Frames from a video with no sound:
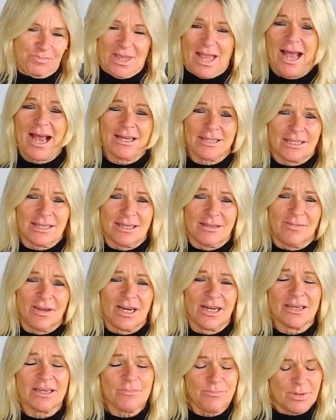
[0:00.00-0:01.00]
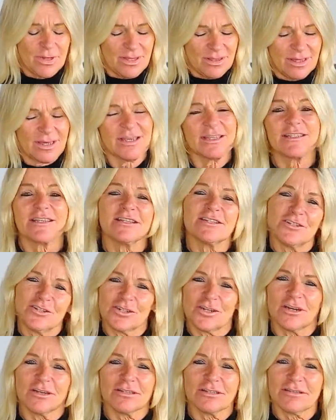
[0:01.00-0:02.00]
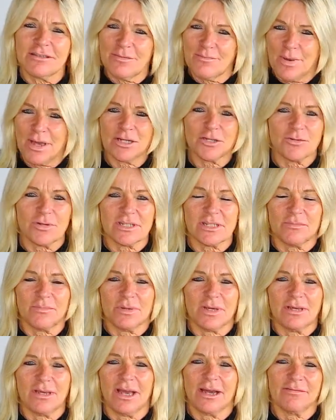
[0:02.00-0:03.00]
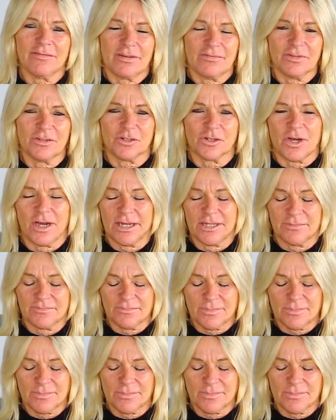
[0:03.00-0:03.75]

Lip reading: as have I, but this is just the best recipe I've ever tried.